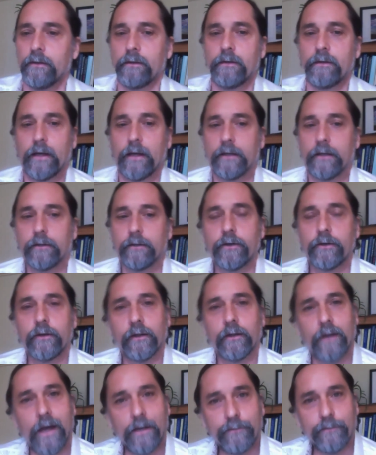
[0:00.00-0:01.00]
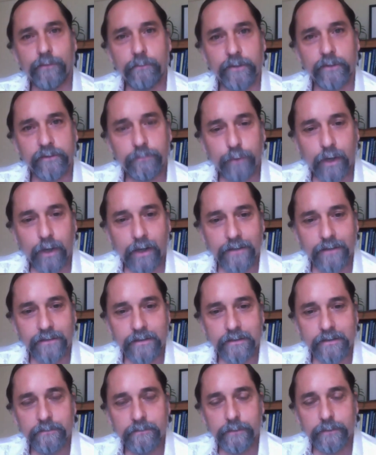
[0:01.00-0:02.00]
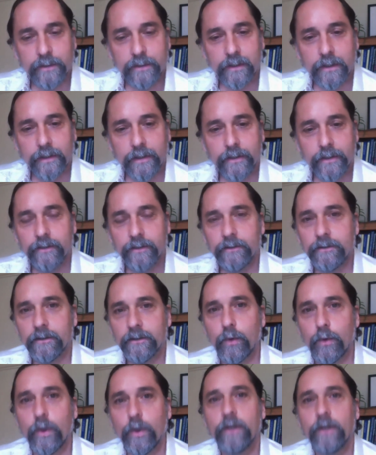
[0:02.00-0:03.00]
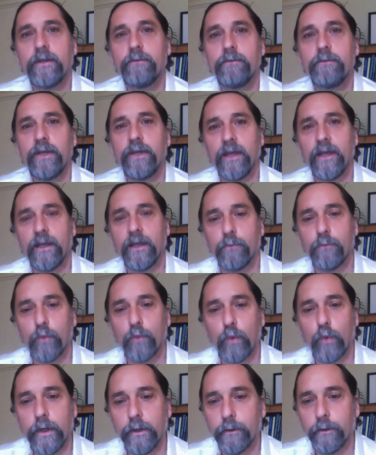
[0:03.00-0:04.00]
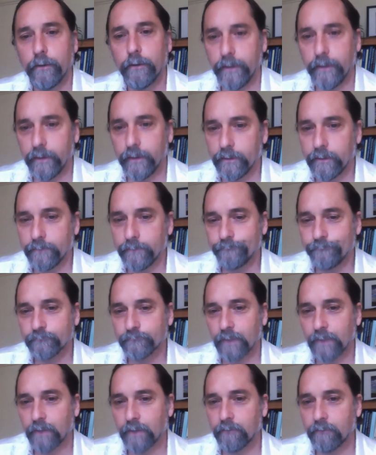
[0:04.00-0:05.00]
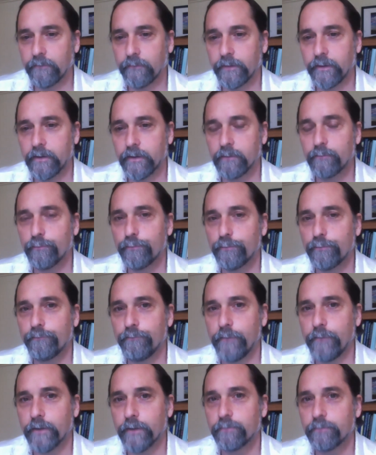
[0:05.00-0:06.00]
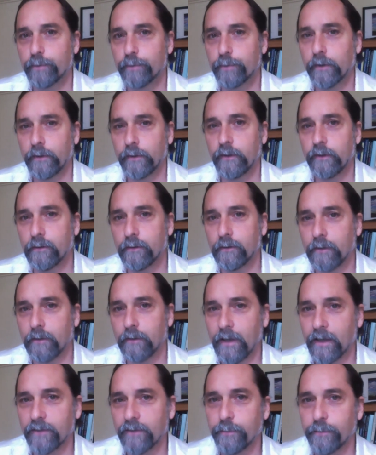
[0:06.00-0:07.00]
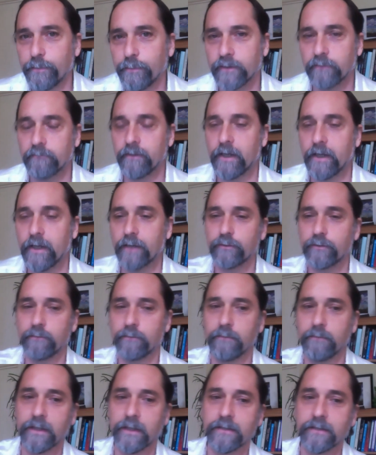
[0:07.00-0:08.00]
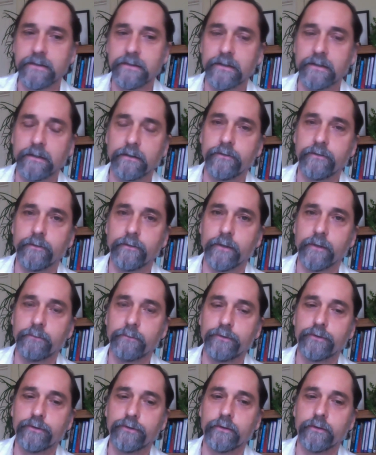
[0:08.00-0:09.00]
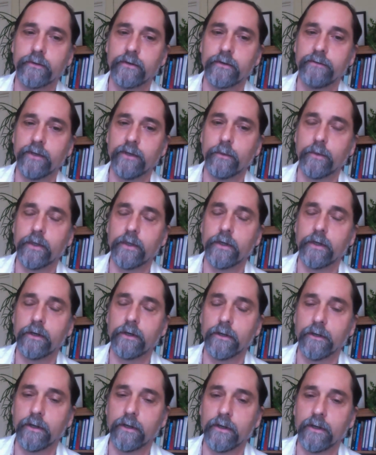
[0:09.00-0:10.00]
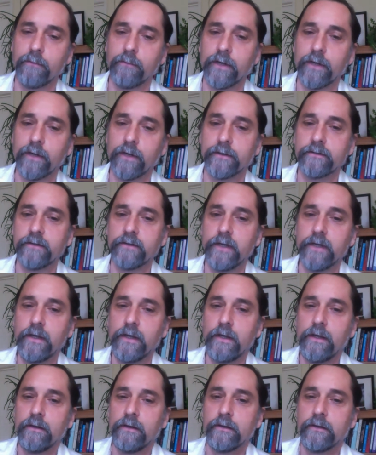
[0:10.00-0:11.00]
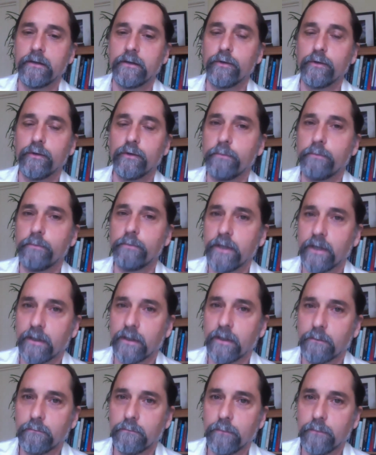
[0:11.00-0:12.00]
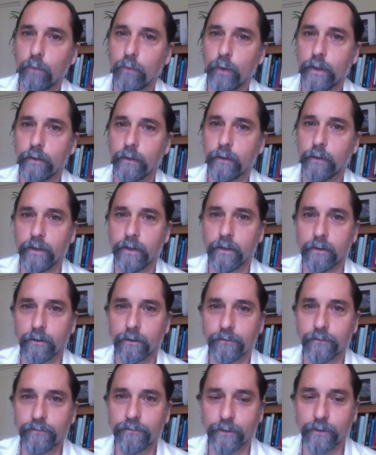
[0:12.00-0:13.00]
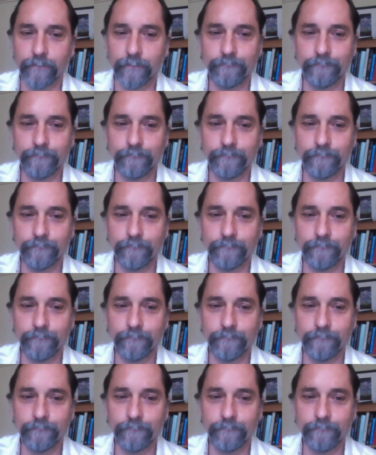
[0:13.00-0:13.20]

I learned a lot from this process, but I quickly became weary of this political aspect of natural medicine, and so I'm sure that if I went on and on about this, that you would become weary also.